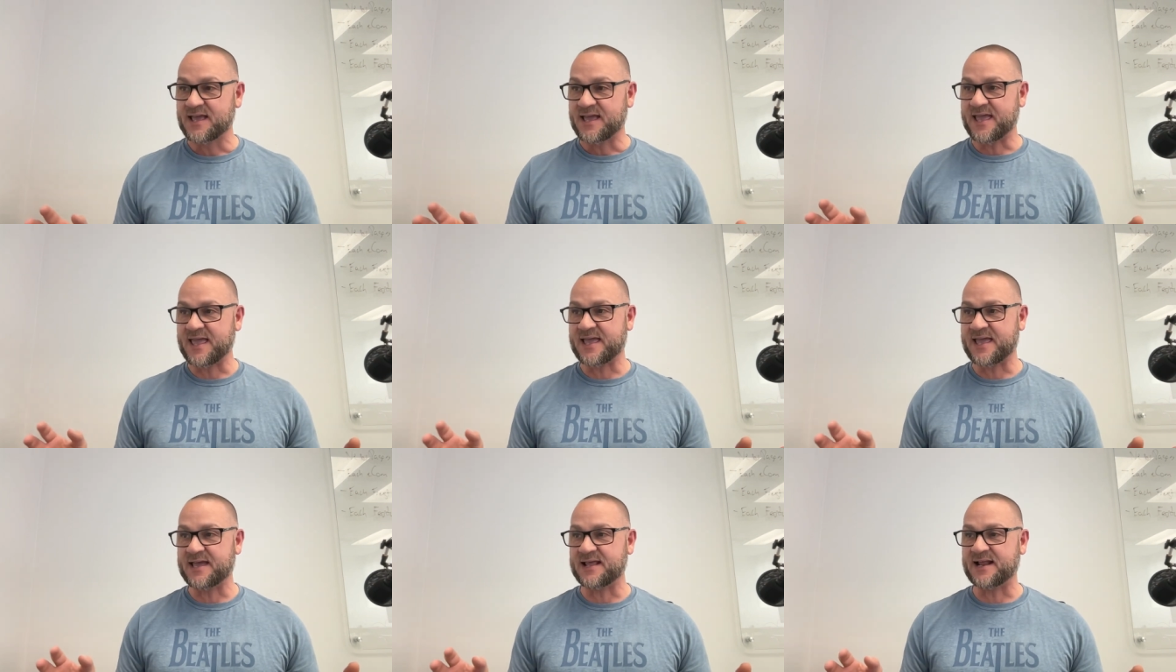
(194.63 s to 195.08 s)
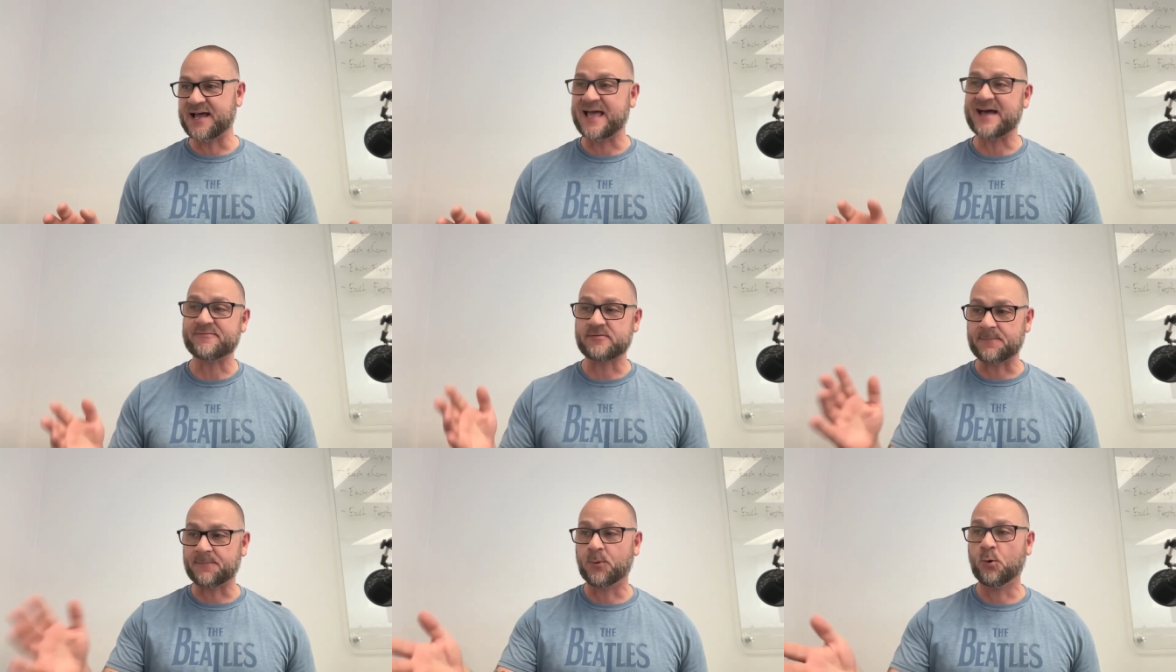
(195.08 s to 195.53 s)
And I
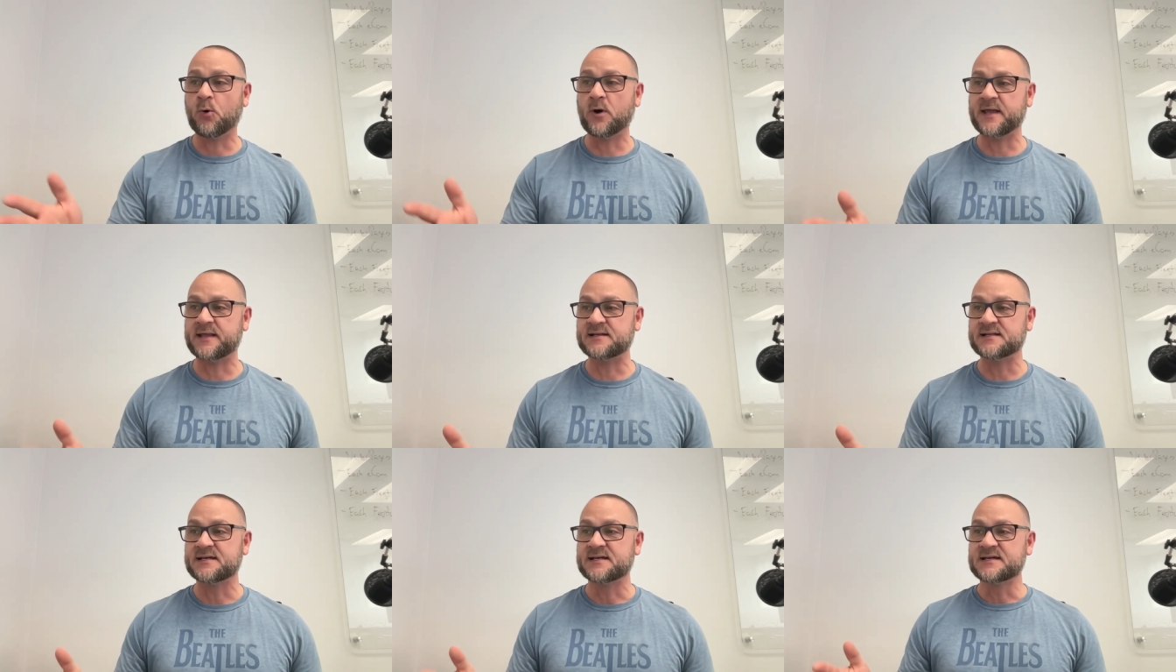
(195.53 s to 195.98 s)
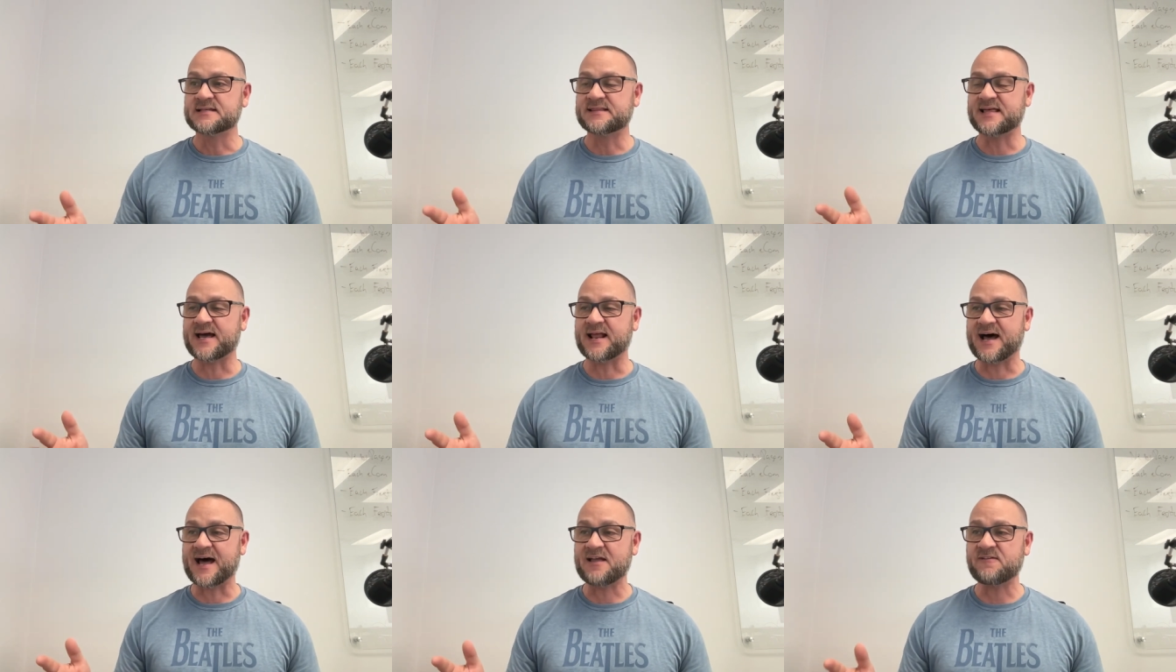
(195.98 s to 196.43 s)
have a point
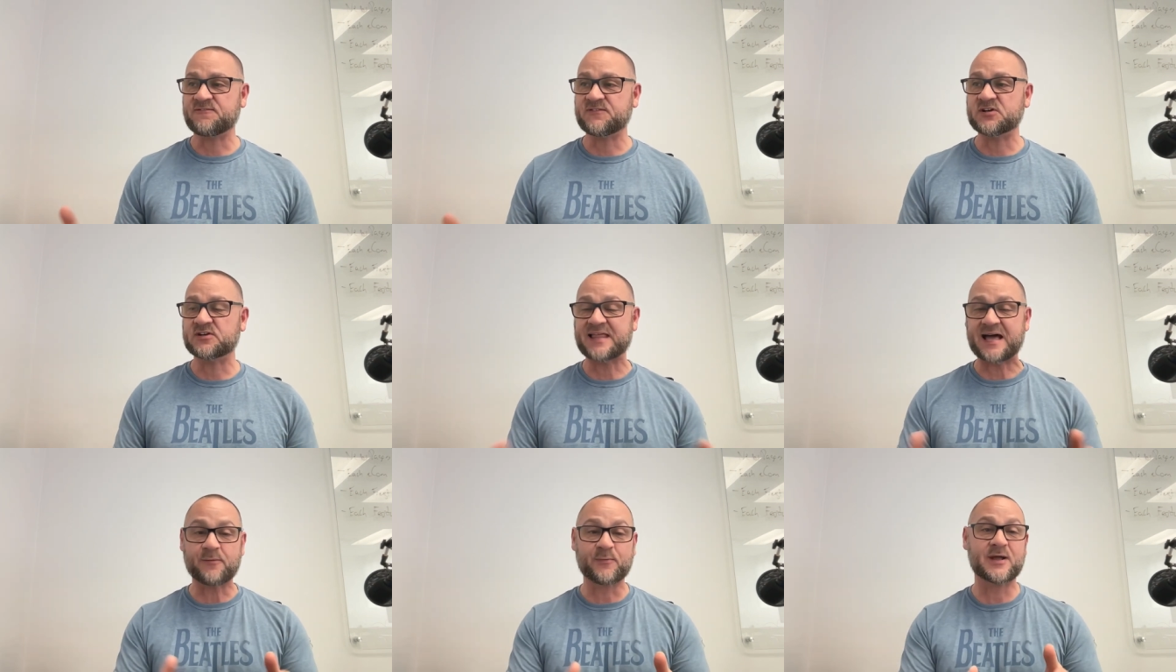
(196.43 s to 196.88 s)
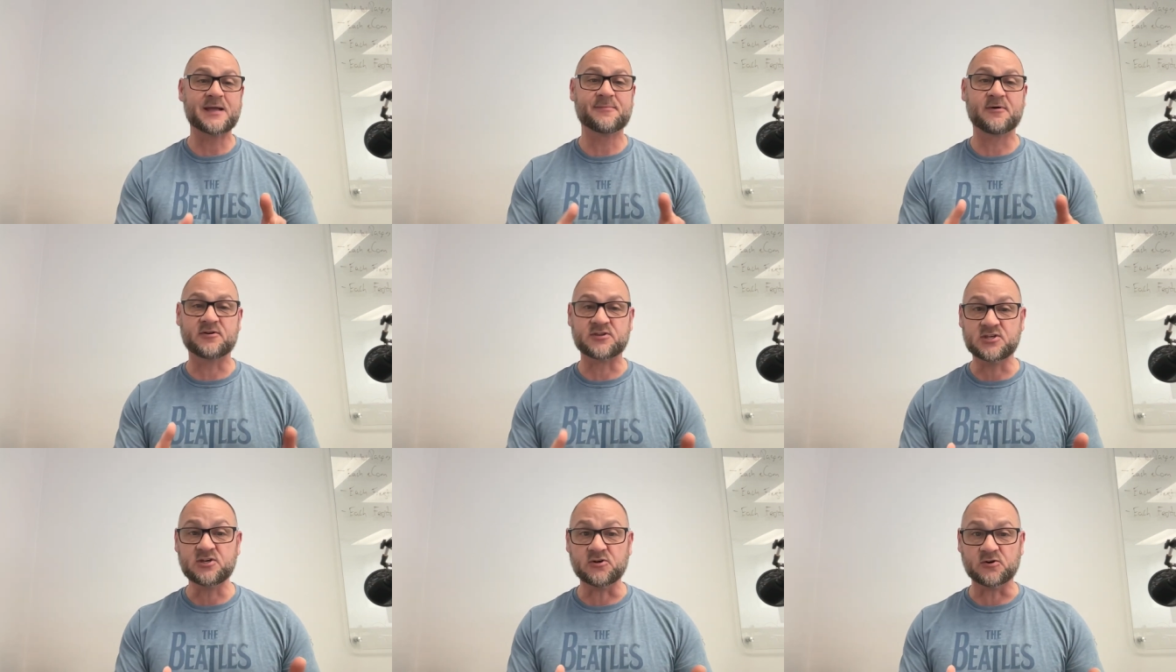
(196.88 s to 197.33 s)
that I feel that way
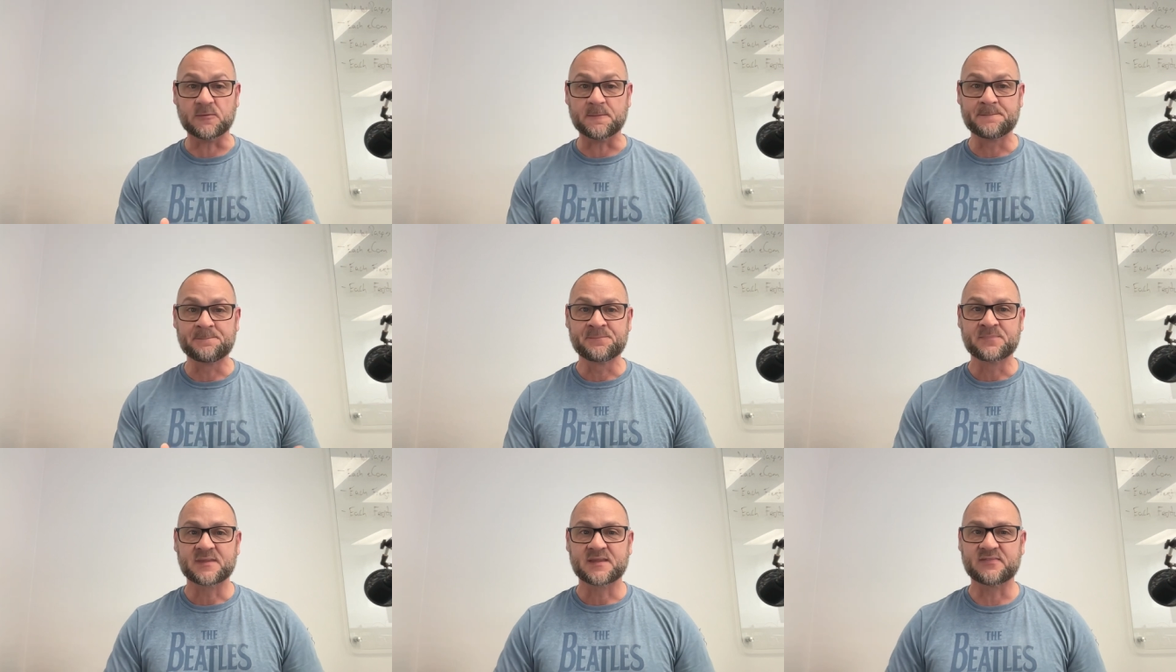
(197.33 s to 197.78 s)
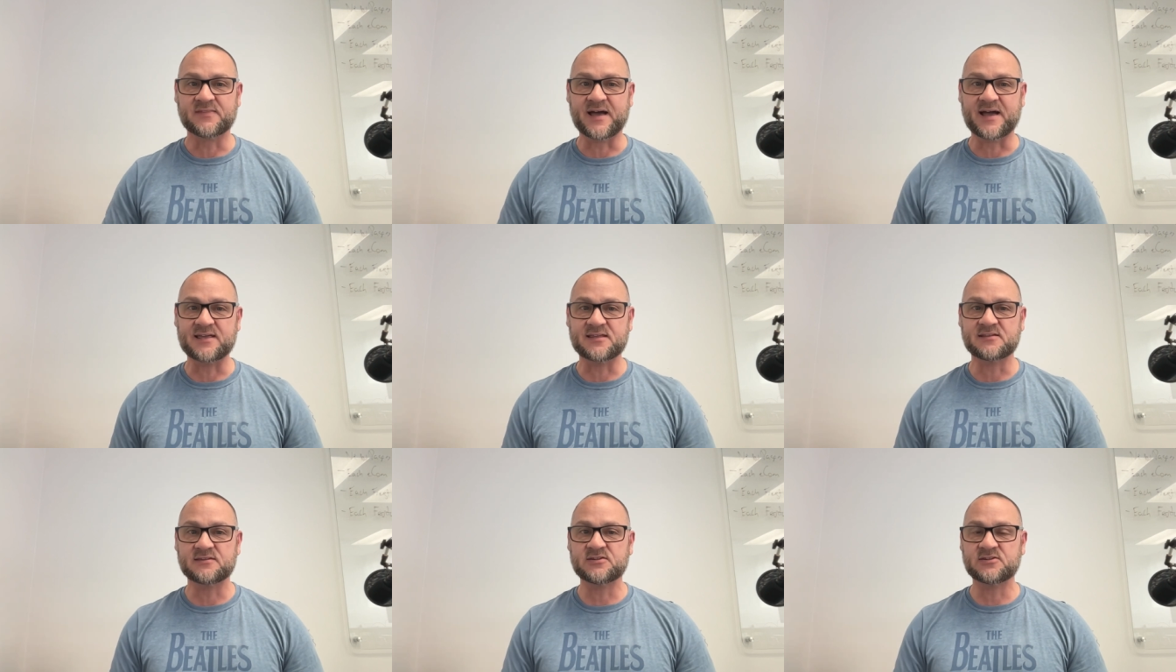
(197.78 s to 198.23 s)
about you,
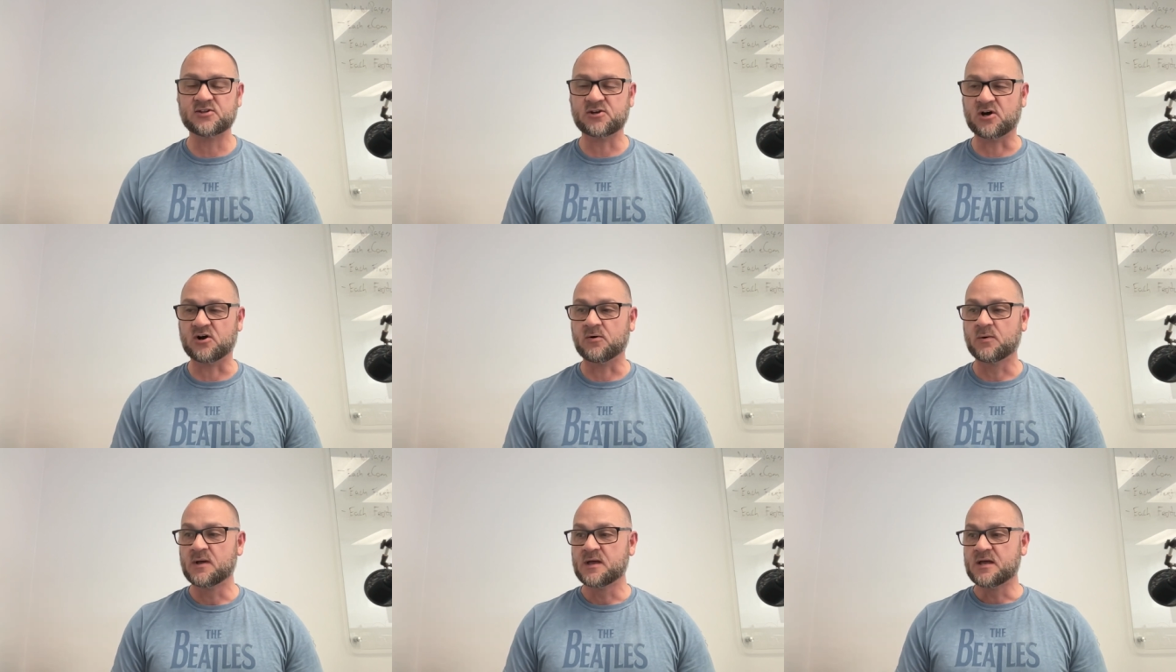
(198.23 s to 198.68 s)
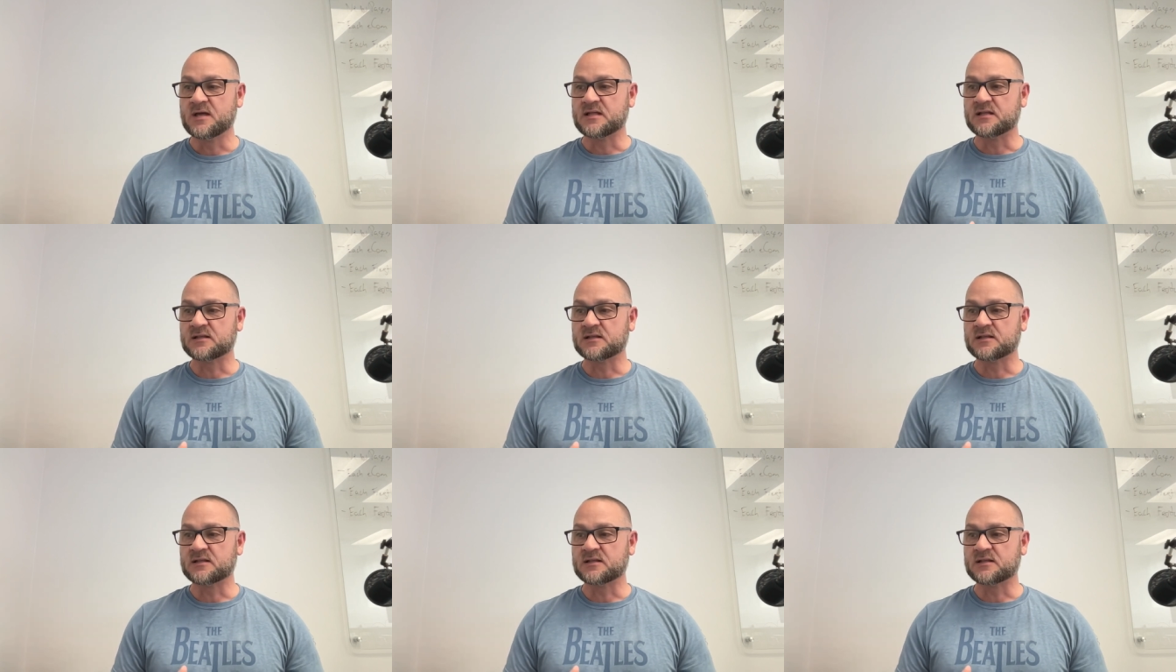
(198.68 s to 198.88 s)
that, you know,